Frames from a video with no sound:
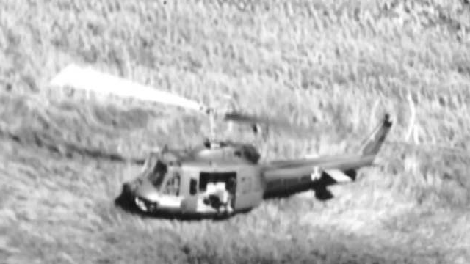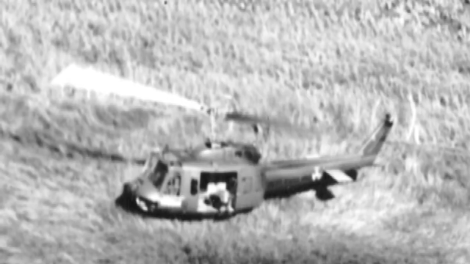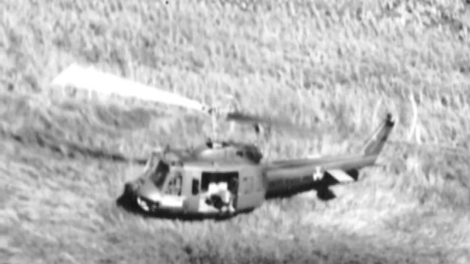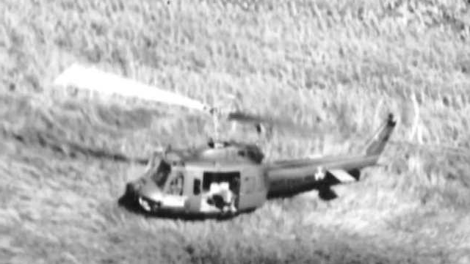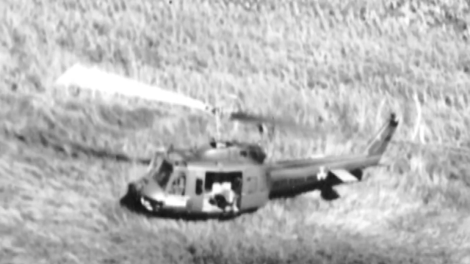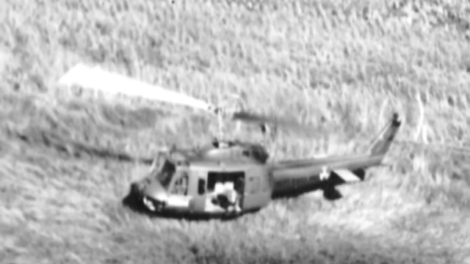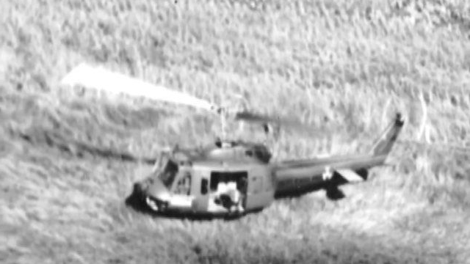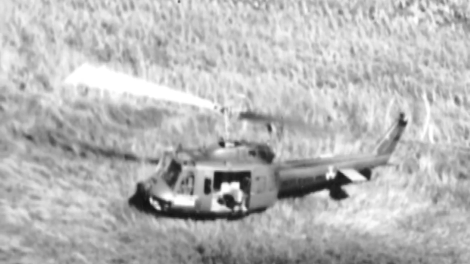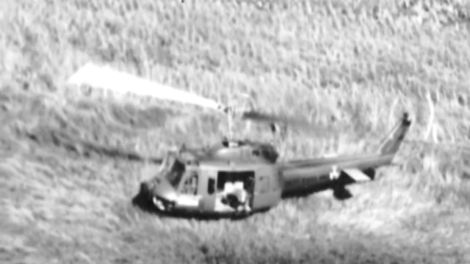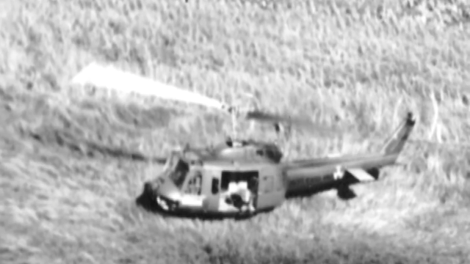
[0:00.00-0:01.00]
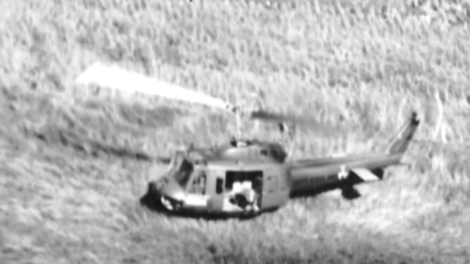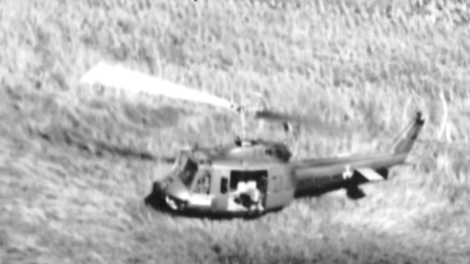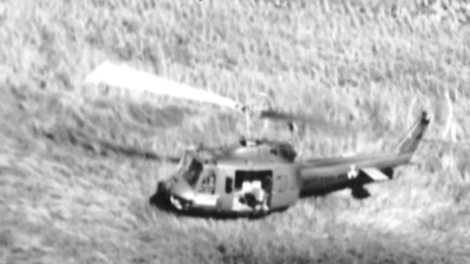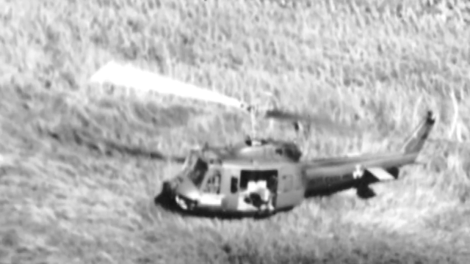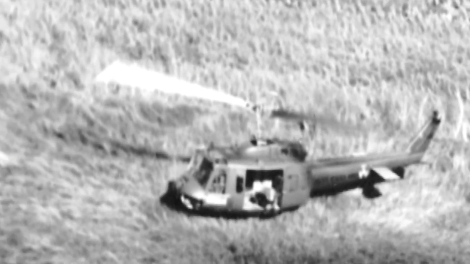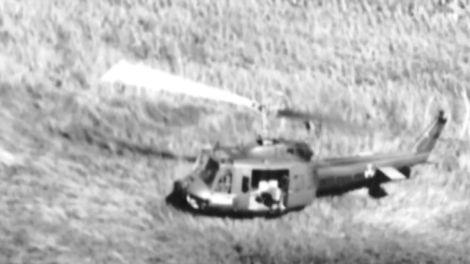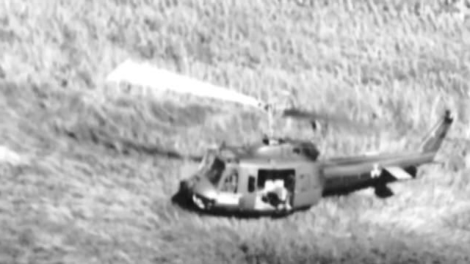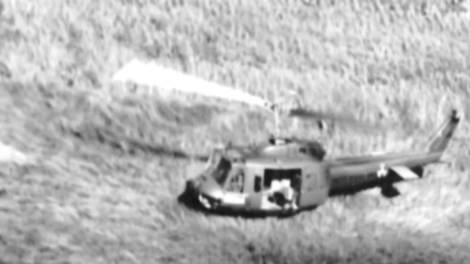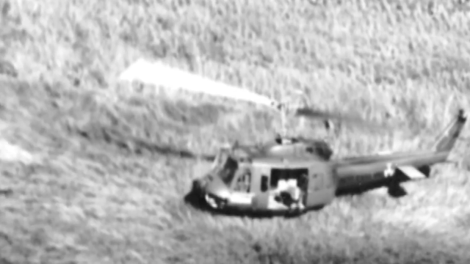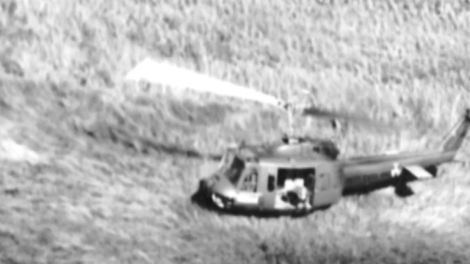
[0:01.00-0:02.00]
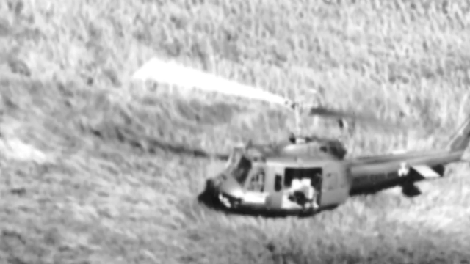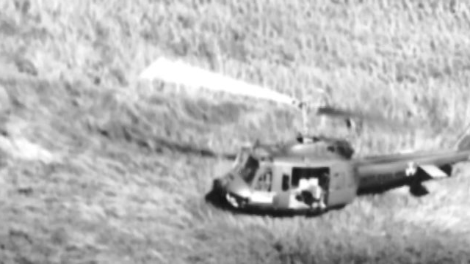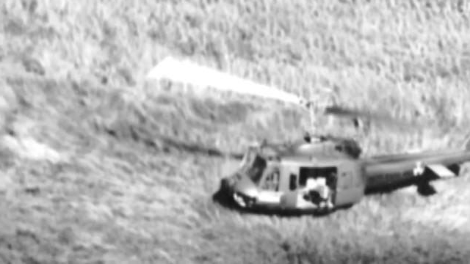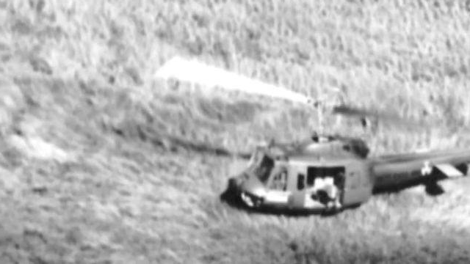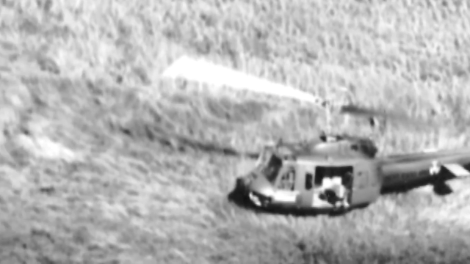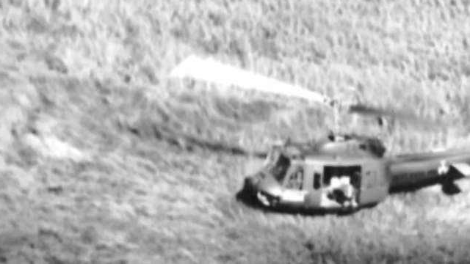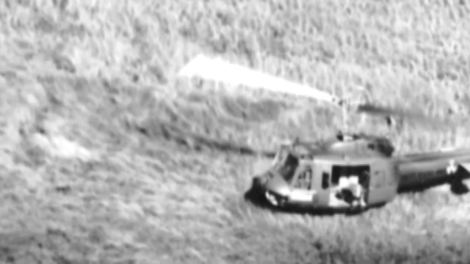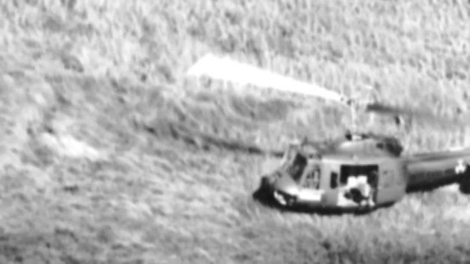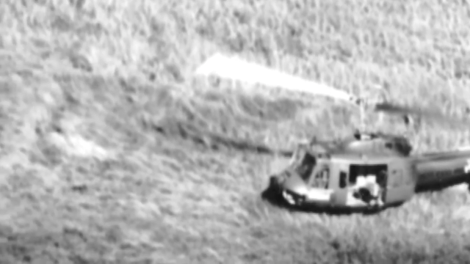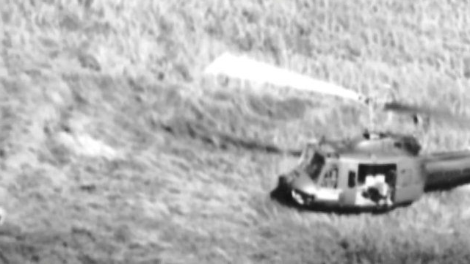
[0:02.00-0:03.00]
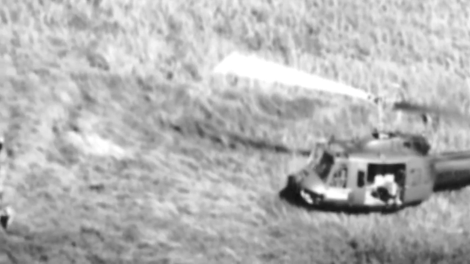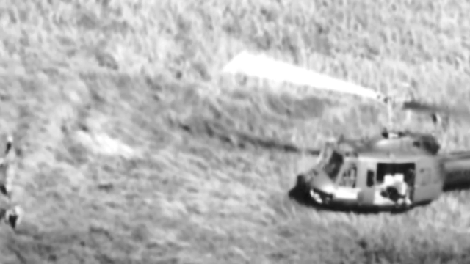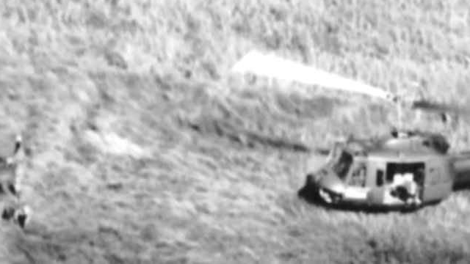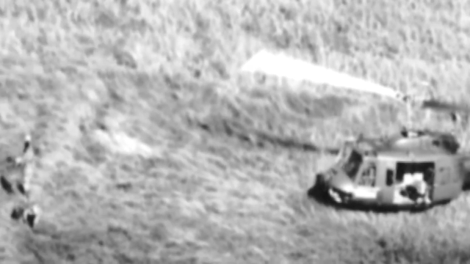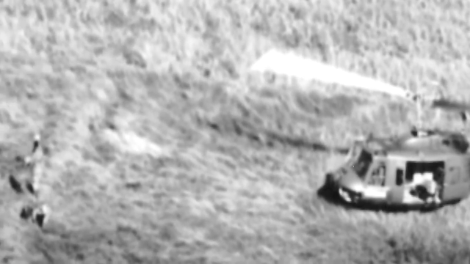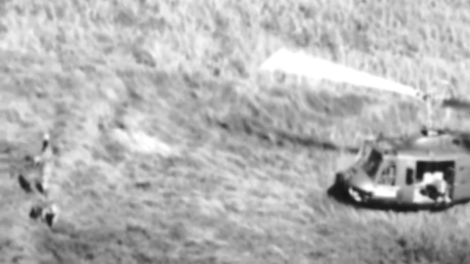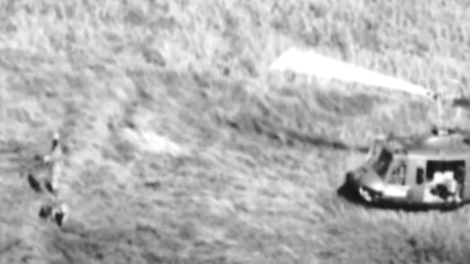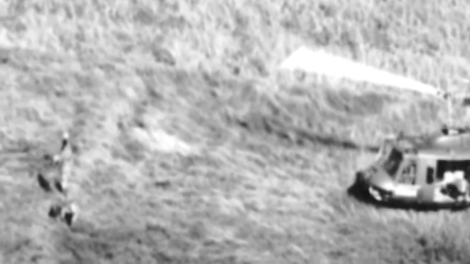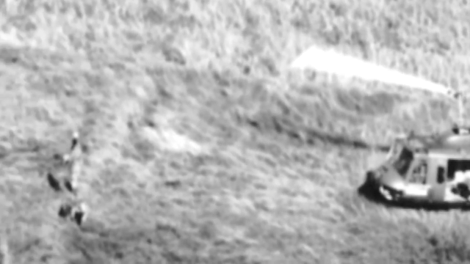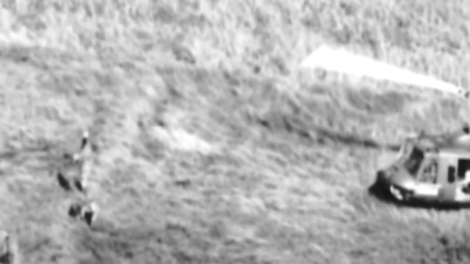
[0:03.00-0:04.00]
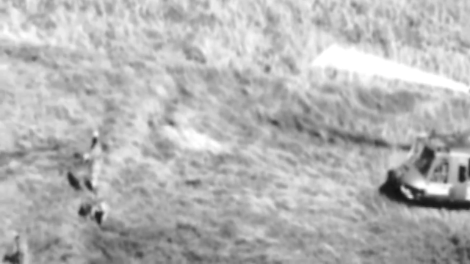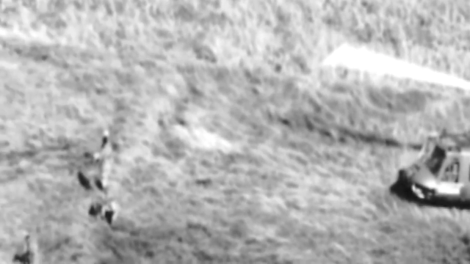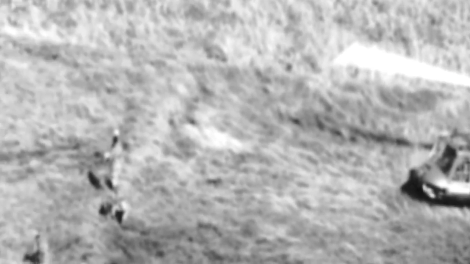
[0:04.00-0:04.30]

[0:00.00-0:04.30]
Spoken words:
Nobody's mouth can be seen.